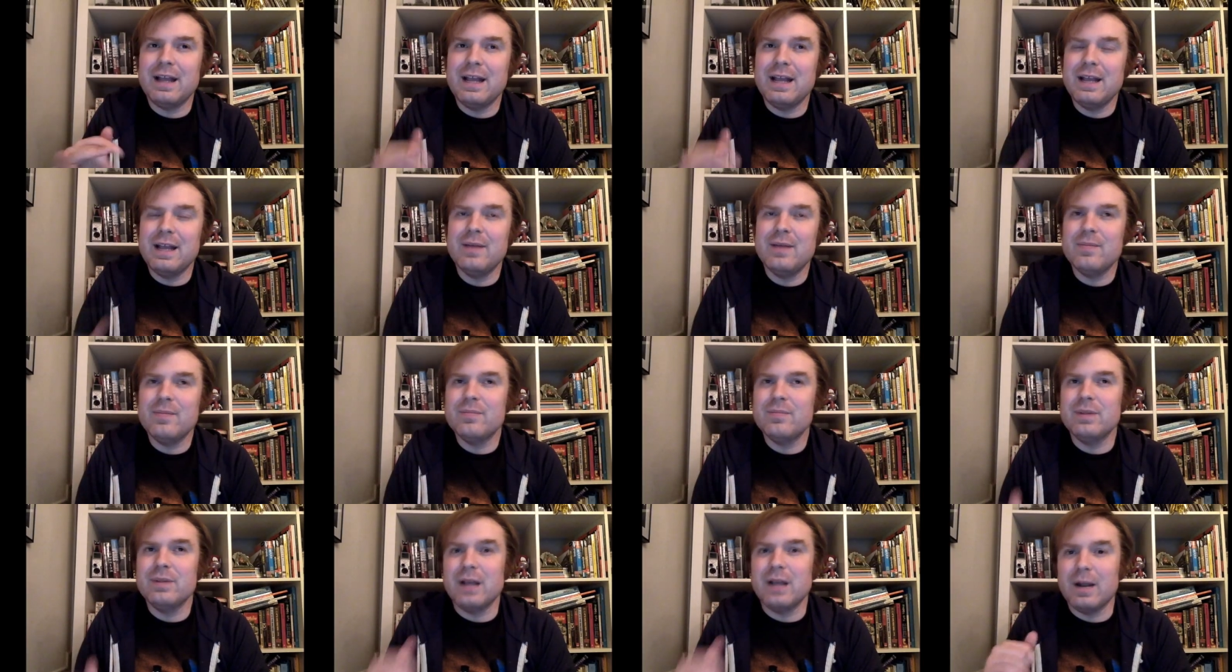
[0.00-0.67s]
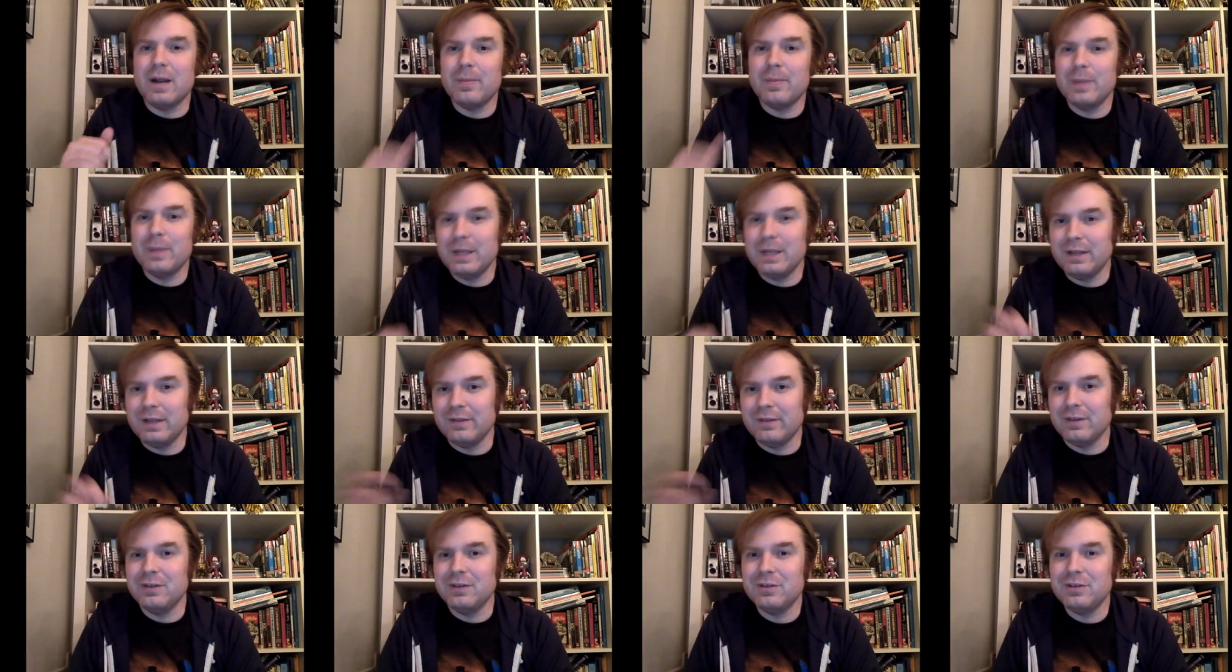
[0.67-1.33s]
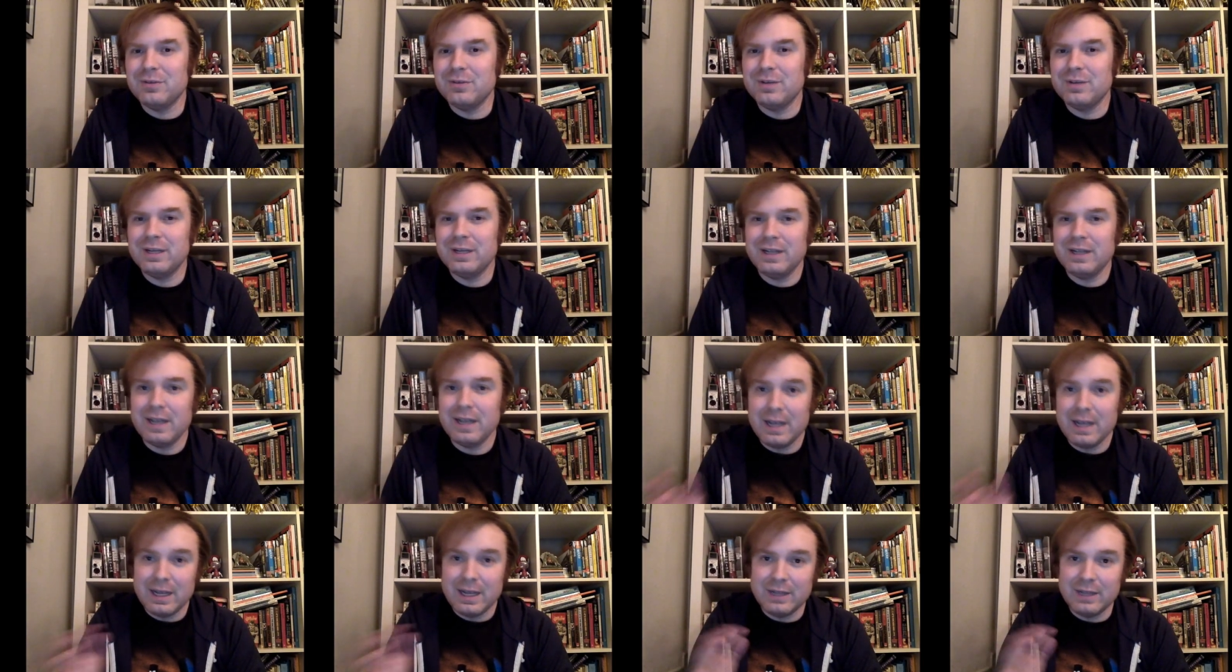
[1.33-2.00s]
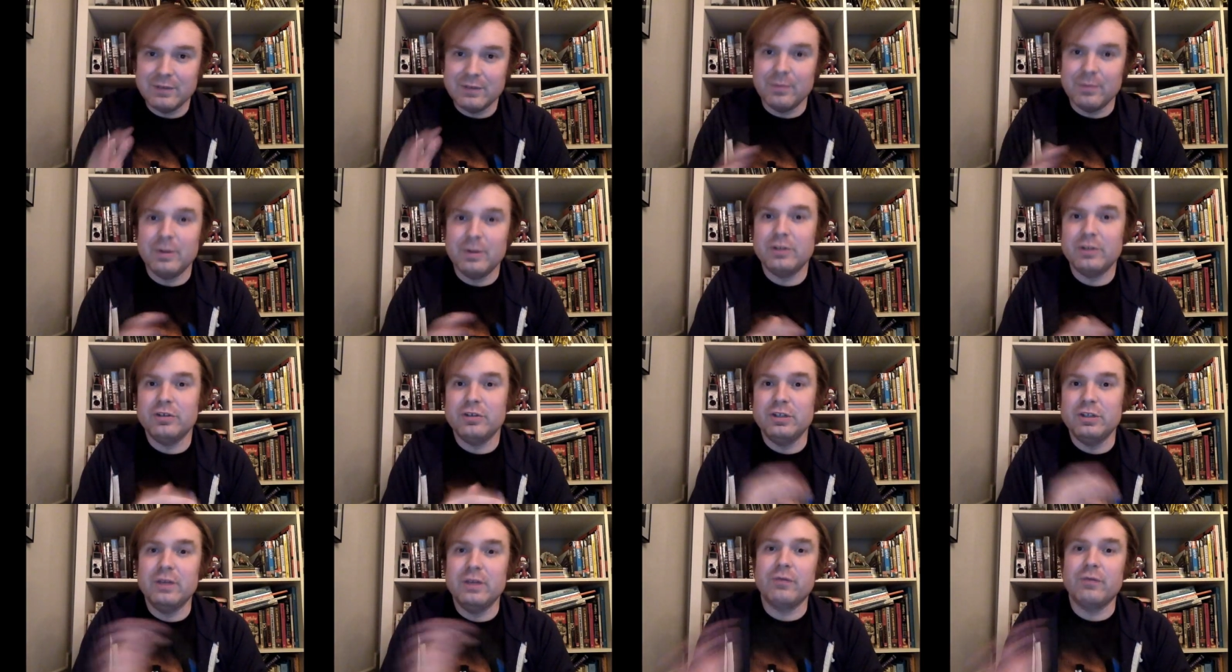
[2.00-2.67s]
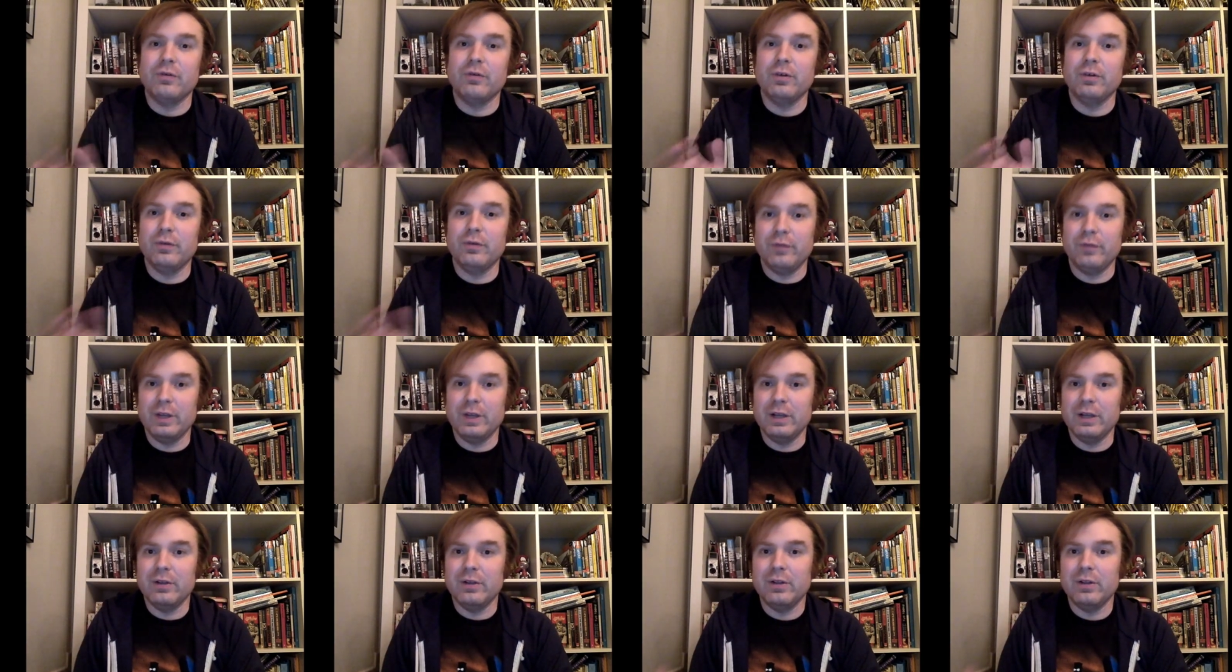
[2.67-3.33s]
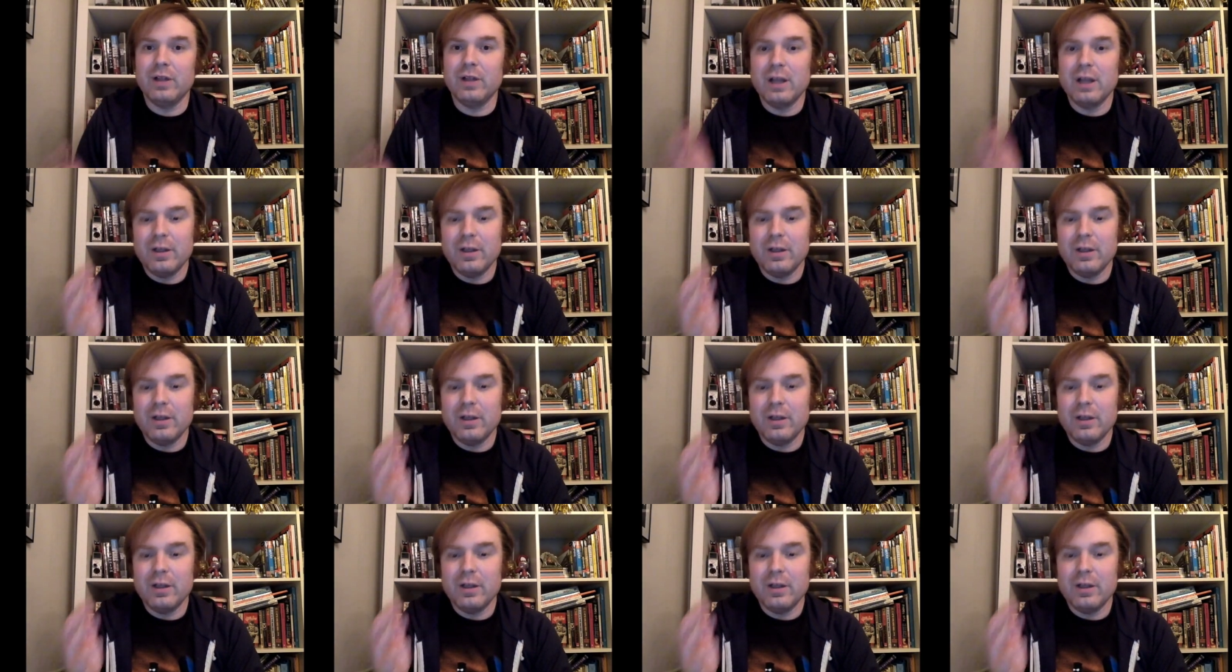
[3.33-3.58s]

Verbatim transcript: him not being as into it is a much different feel.